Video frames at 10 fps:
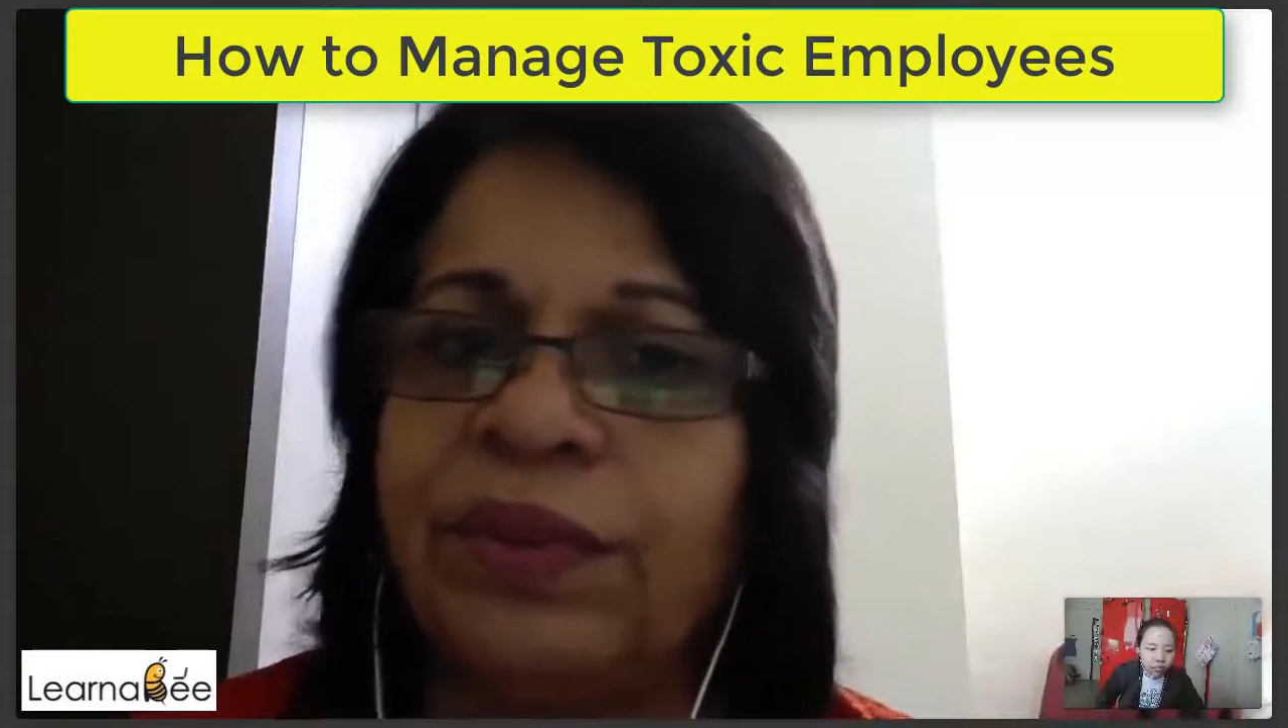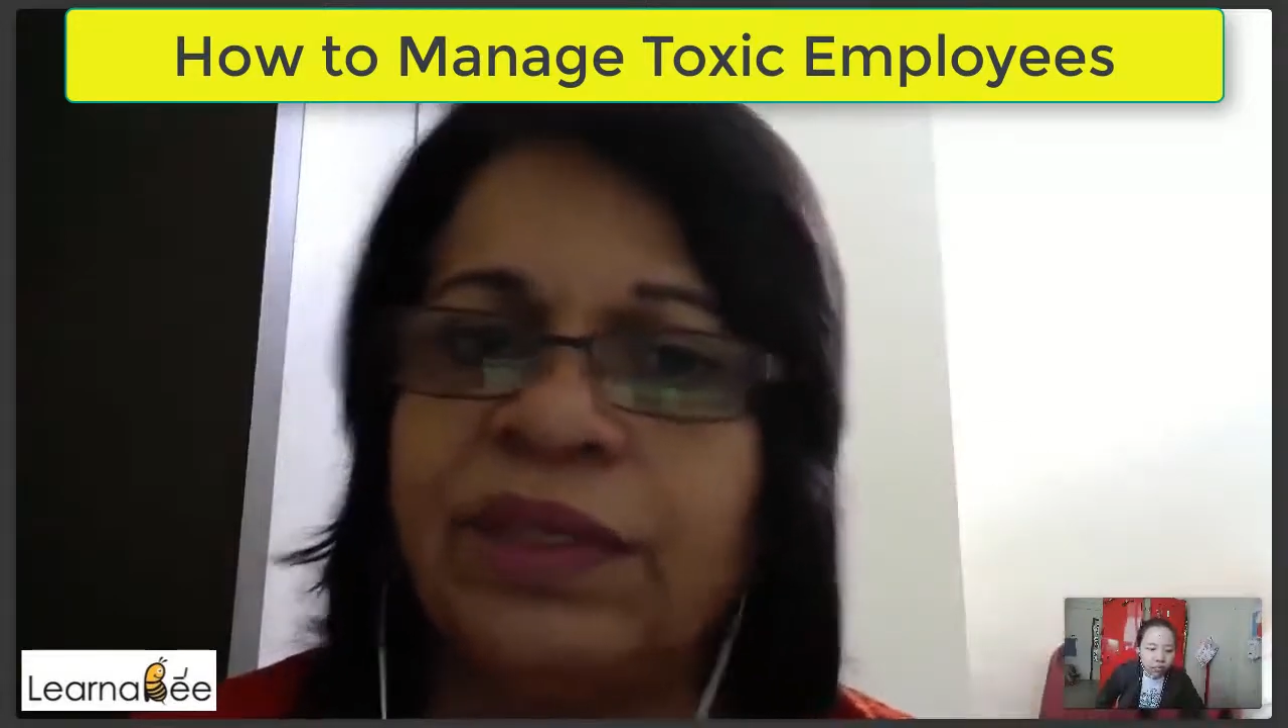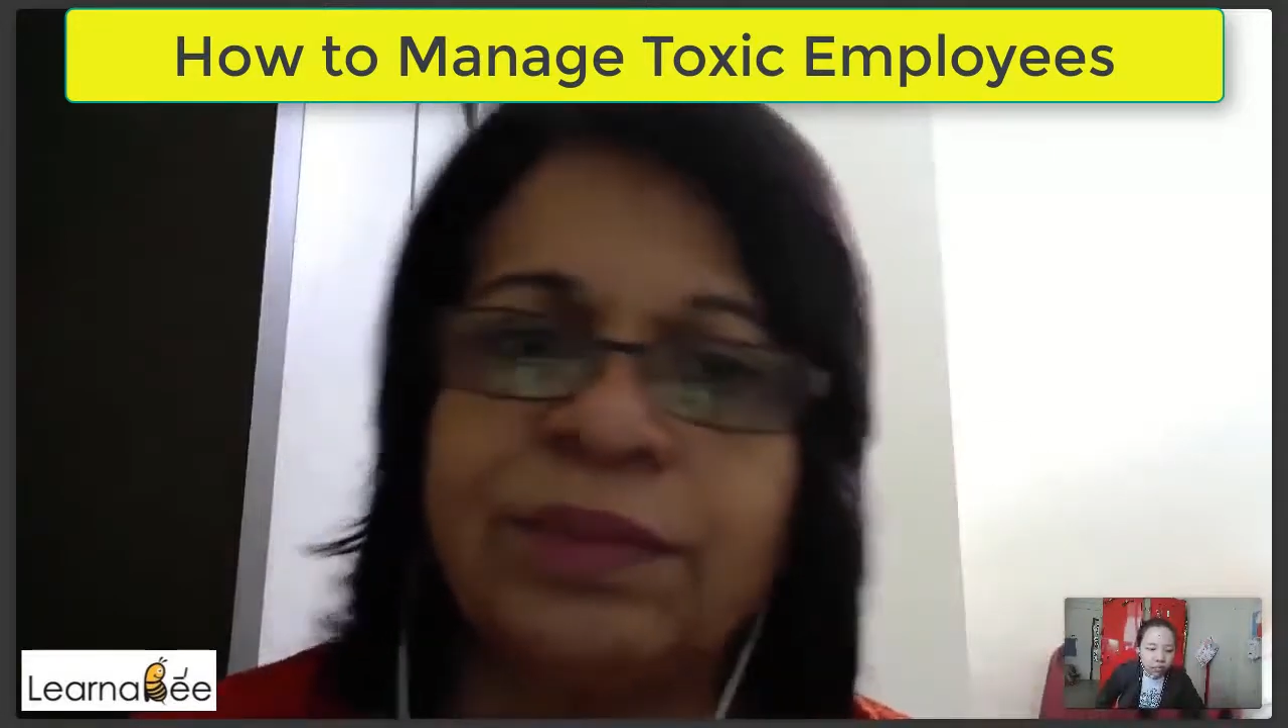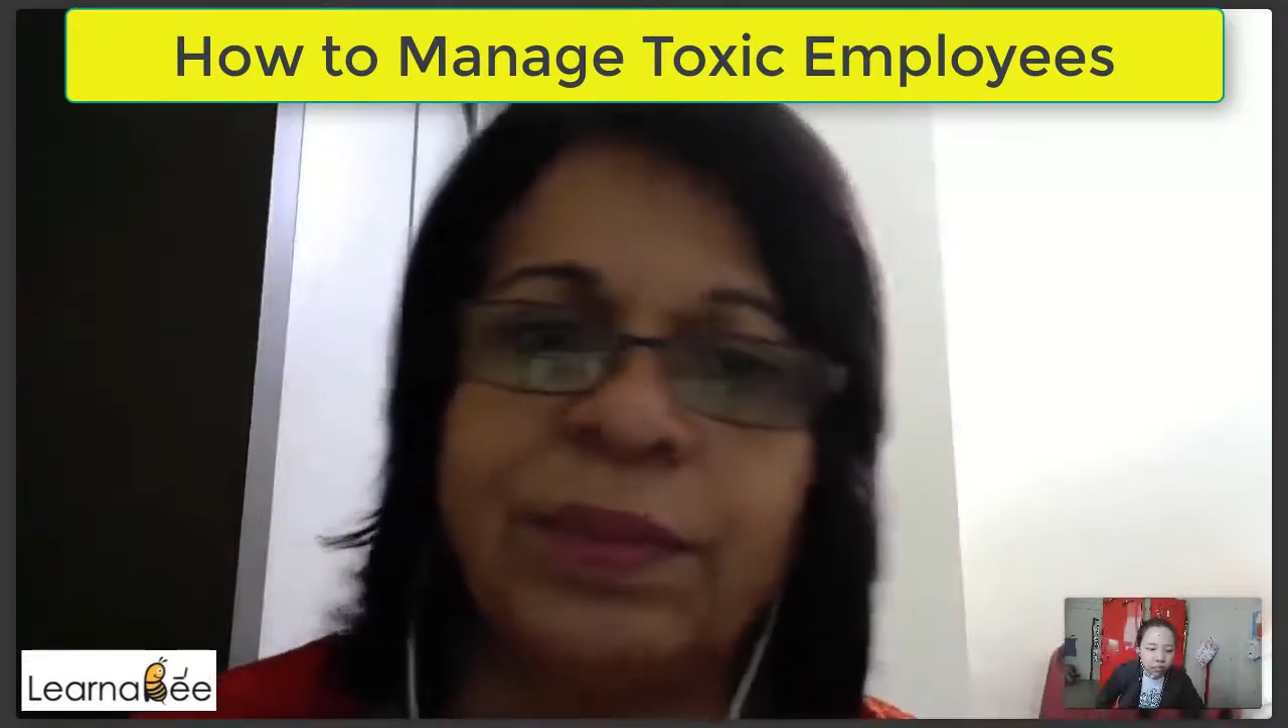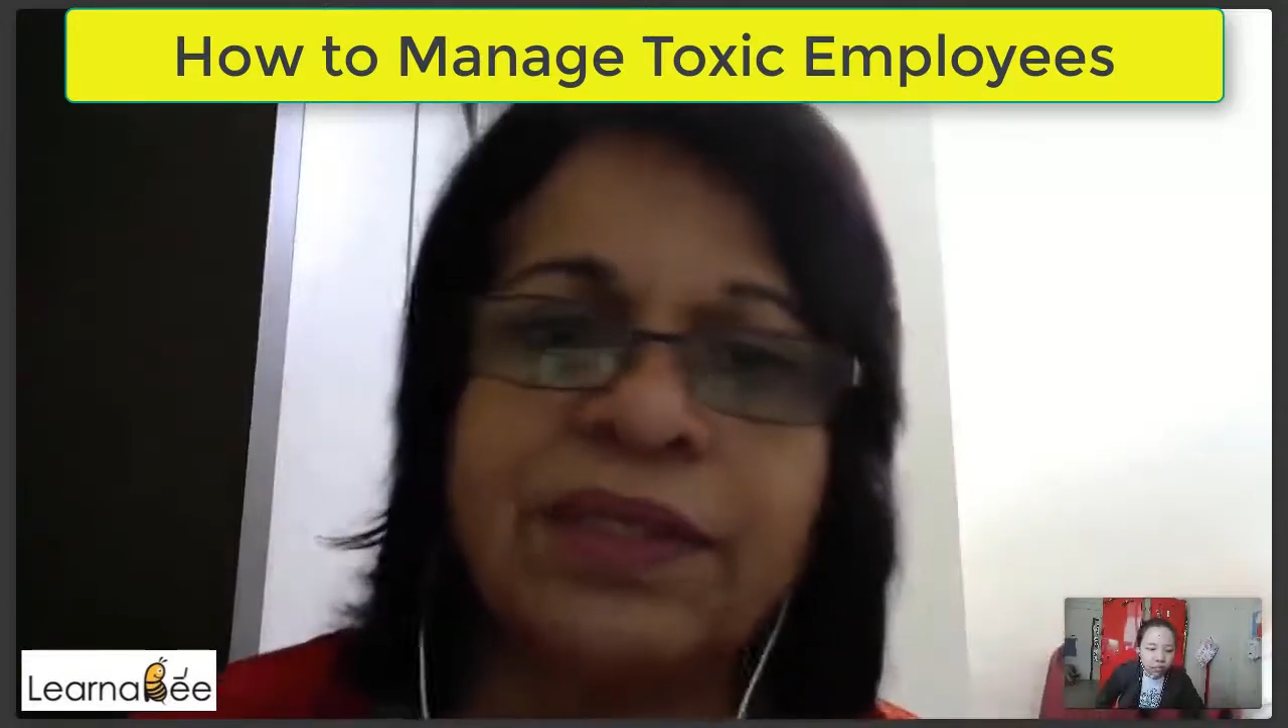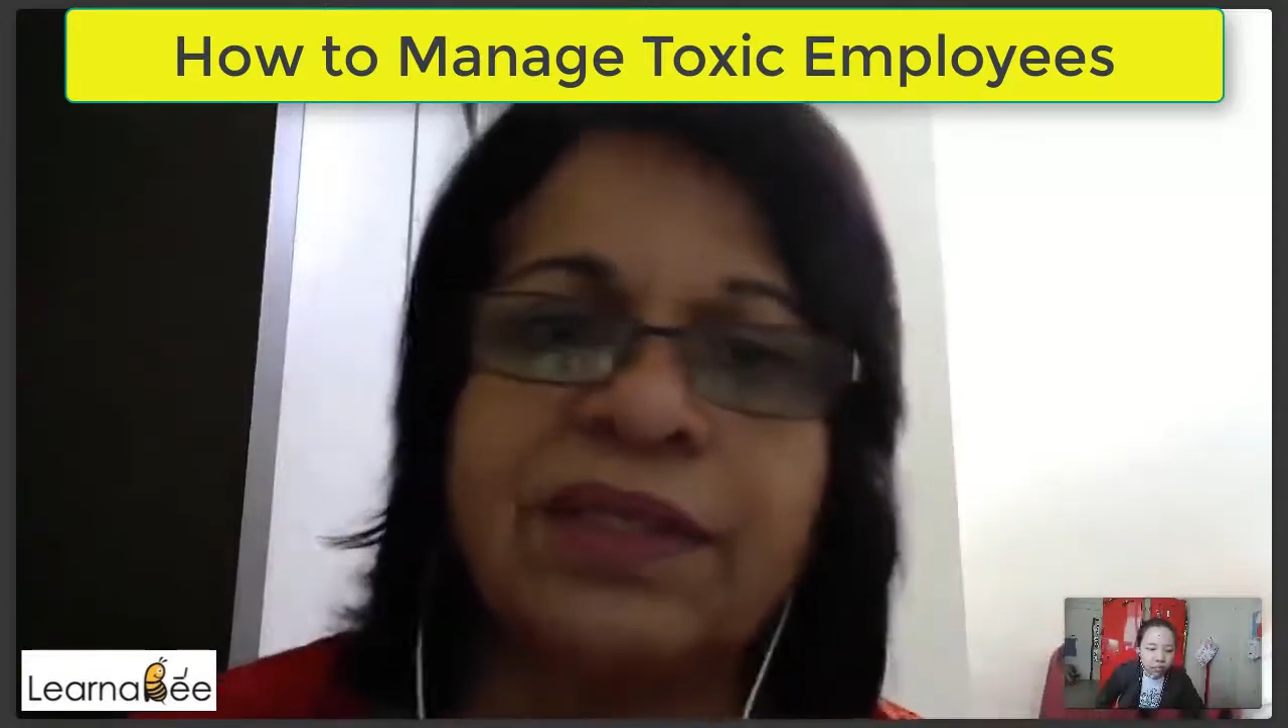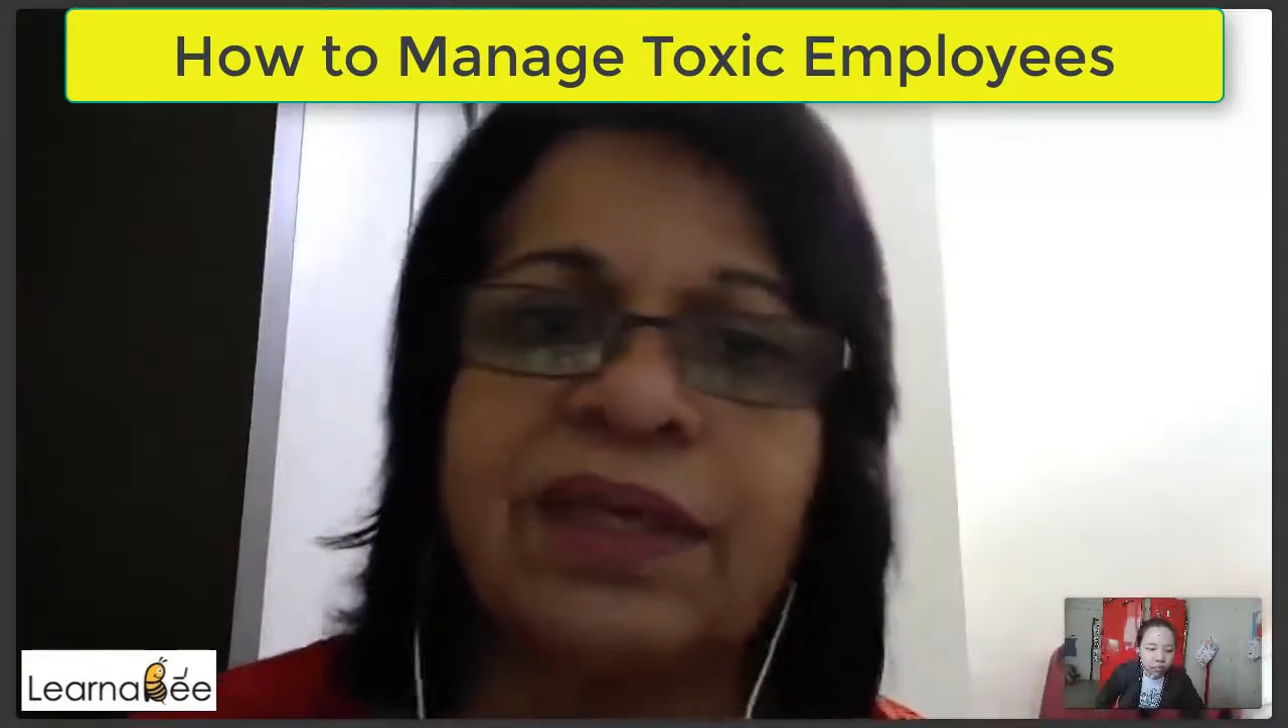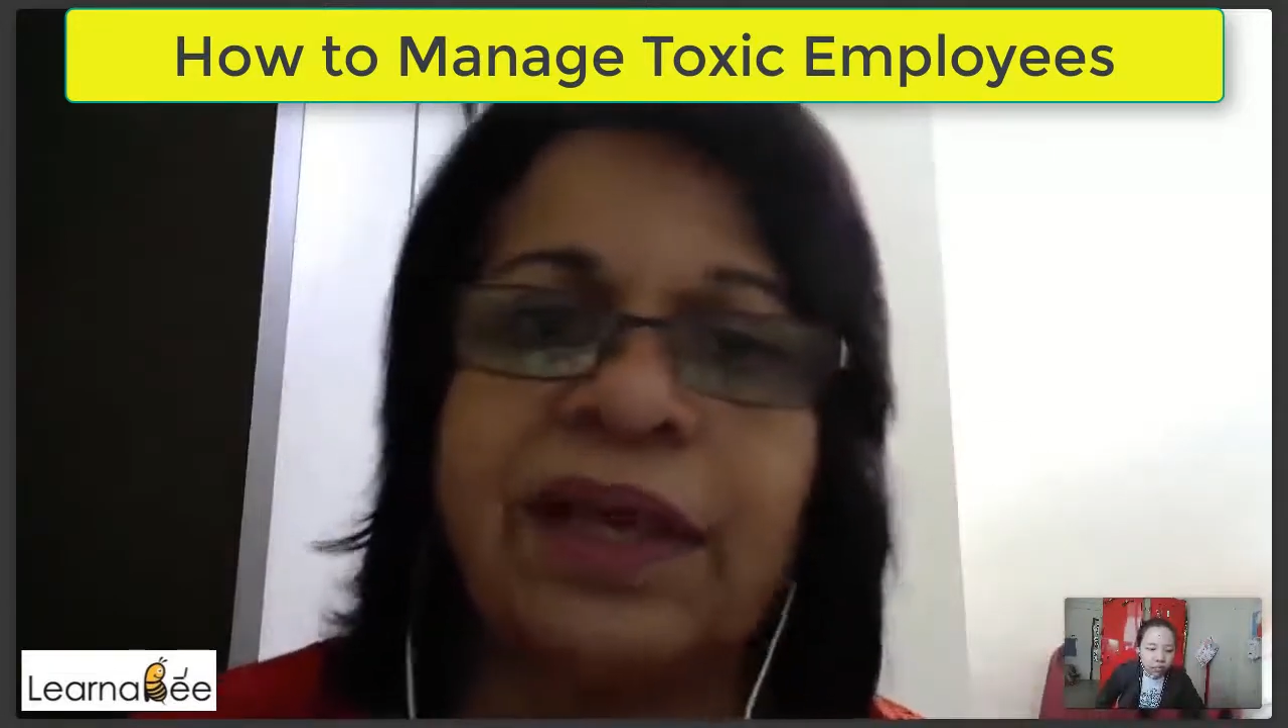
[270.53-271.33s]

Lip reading: this person.